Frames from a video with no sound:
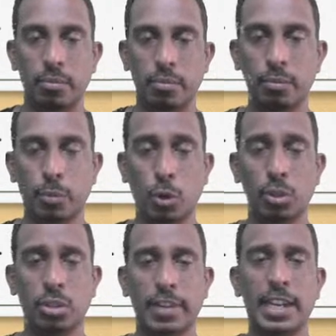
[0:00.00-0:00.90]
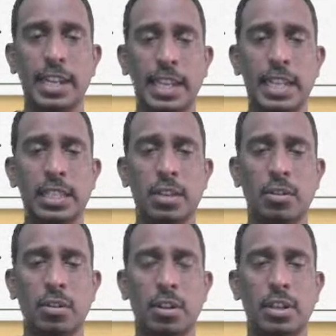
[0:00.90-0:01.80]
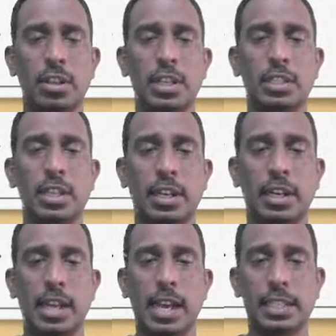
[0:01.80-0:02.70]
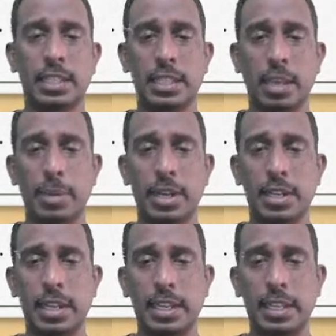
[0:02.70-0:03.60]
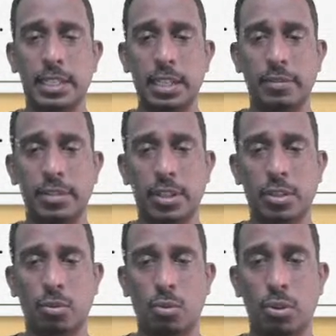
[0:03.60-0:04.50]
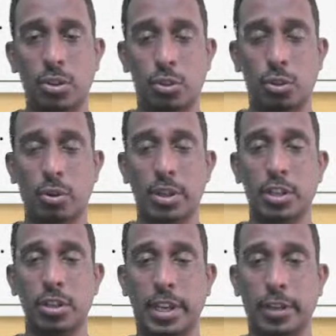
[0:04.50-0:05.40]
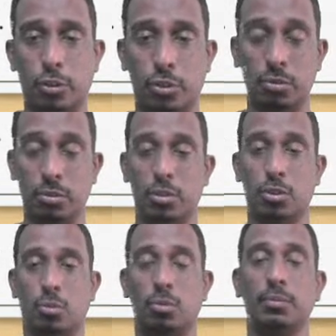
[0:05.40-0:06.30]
both ventricles and auricles are relaxed simultaneously, which is called joint diastole,